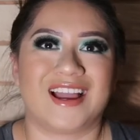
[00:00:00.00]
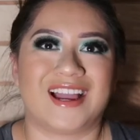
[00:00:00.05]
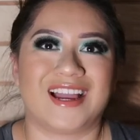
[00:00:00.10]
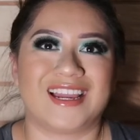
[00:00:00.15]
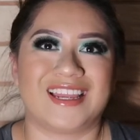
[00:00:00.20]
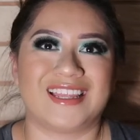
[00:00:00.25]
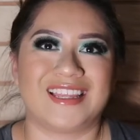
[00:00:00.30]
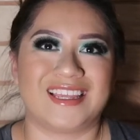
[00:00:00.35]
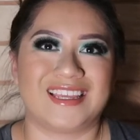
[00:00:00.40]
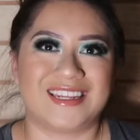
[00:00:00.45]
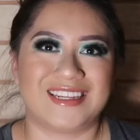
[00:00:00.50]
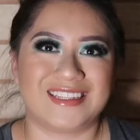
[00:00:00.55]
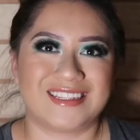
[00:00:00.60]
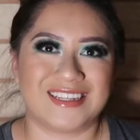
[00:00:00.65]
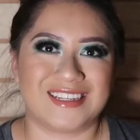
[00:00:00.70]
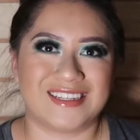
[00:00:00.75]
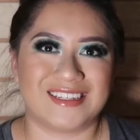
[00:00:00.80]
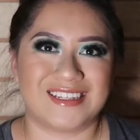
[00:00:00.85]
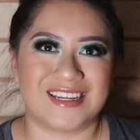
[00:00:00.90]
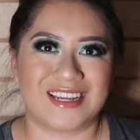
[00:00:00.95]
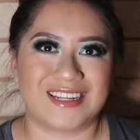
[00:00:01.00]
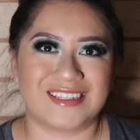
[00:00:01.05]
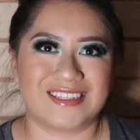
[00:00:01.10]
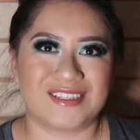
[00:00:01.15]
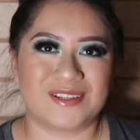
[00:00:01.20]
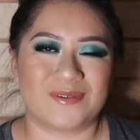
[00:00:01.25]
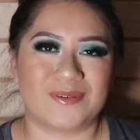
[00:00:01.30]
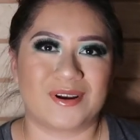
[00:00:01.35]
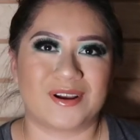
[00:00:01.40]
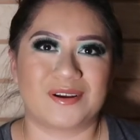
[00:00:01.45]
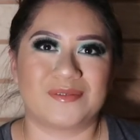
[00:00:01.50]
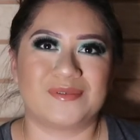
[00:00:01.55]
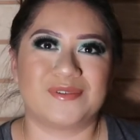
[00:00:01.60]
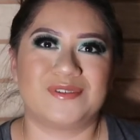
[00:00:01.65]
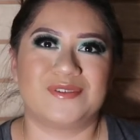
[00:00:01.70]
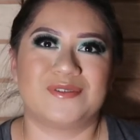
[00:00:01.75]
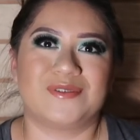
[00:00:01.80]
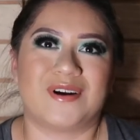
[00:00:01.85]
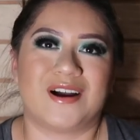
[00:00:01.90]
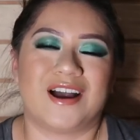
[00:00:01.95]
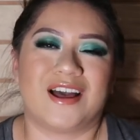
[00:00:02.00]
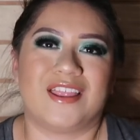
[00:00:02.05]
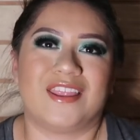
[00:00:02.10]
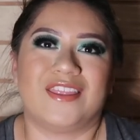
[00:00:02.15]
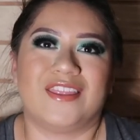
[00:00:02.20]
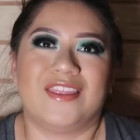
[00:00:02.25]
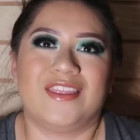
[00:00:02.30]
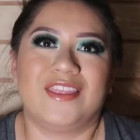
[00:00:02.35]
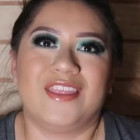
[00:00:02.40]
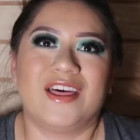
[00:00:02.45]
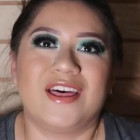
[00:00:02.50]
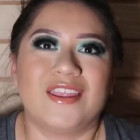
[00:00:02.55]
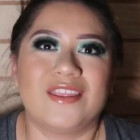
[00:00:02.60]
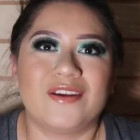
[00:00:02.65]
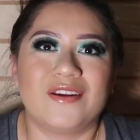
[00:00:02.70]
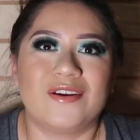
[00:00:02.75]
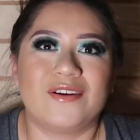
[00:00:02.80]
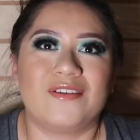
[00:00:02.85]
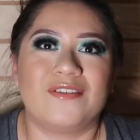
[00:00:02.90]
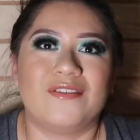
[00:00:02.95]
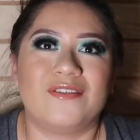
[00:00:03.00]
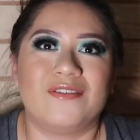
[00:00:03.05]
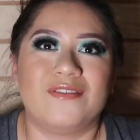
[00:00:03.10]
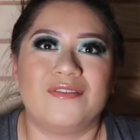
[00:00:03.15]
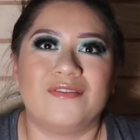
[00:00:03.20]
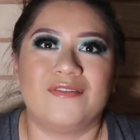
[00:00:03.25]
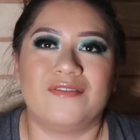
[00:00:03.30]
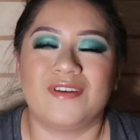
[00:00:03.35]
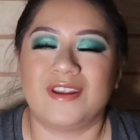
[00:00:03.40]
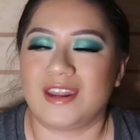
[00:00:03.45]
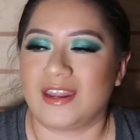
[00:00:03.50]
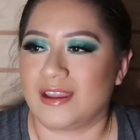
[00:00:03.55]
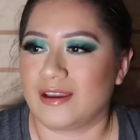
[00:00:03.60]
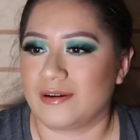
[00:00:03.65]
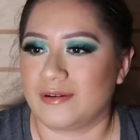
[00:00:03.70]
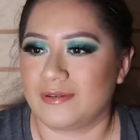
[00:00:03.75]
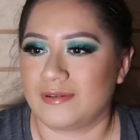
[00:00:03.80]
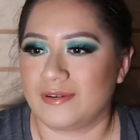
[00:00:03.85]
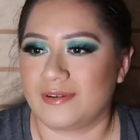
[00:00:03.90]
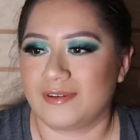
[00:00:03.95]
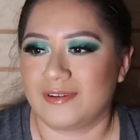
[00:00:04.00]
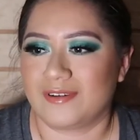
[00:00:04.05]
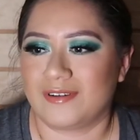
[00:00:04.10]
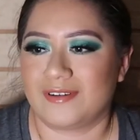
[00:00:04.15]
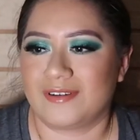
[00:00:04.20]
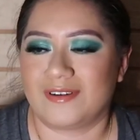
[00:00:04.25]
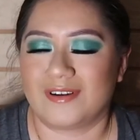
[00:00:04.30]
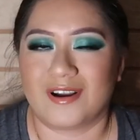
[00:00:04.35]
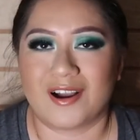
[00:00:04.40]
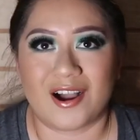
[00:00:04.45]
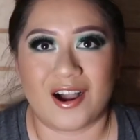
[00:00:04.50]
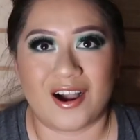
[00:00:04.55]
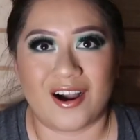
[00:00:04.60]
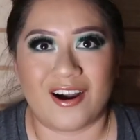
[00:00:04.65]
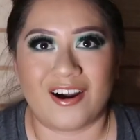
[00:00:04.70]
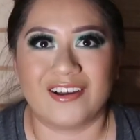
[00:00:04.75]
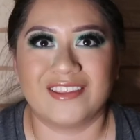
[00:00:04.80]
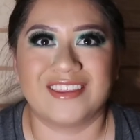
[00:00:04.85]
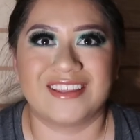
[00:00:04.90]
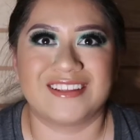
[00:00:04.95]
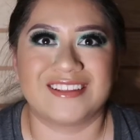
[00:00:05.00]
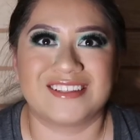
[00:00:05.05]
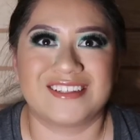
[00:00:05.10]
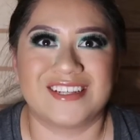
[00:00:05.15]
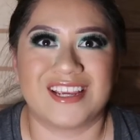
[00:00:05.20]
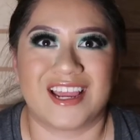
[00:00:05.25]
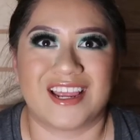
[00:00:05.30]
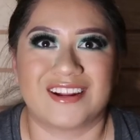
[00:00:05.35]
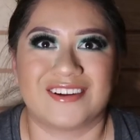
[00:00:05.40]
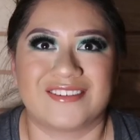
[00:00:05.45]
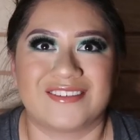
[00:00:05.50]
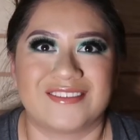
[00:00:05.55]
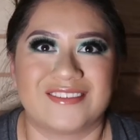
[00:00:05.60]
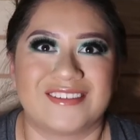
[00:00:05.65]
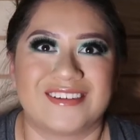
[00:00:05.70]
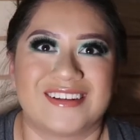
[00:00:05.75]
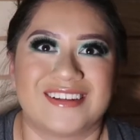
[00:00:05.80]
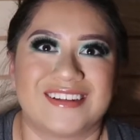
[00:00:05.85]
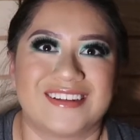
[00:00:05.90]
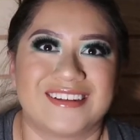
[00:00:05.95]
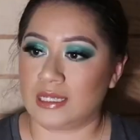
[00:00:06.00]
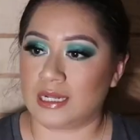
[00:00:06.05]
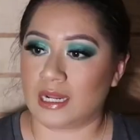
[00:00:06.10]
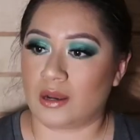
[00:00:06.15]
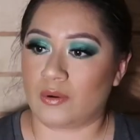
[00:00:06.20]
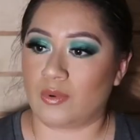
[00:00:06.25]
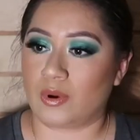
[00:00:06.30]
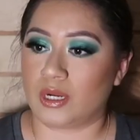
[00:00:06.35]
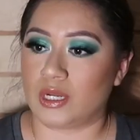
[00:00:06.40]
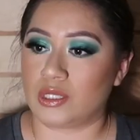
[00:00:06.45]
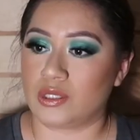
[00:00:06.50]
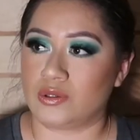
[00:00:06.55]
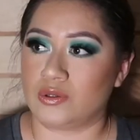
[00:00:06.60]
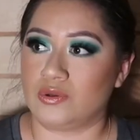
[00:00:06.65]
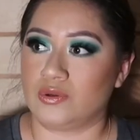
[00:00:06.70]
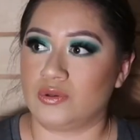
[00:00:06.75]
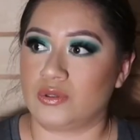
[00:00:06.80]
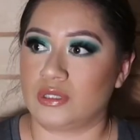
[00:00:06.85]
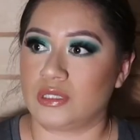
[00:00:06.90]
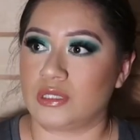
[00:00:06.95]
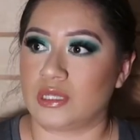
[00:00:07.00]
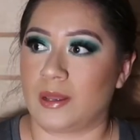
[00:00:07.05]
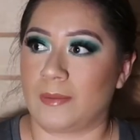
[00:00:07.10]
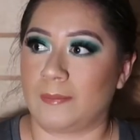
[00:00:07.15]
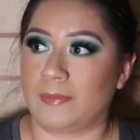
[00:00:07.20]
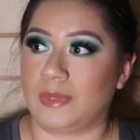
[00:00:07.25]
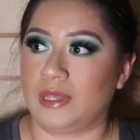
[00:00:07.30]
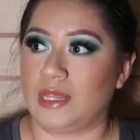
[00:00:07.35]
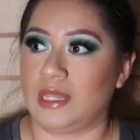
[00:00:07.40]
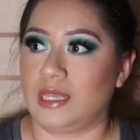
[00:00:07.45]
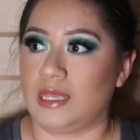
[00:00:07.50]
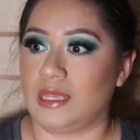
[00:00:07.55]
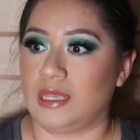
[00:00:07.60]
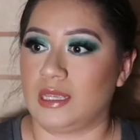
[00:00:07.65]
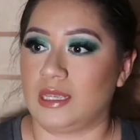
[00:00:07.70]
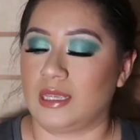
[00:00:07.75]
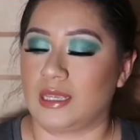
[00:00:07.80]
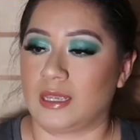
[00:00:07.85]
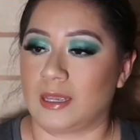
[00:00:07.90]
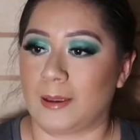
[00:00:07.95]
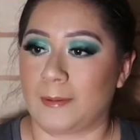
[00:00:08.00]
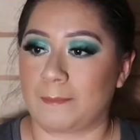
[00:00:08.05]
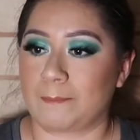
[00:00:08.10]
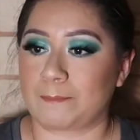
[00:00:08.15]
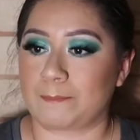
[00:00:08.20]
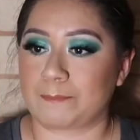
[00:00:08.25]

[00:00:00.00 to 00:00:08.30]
Hi ladies and gents, welcome to another video on this channel. You know, I wanted to do something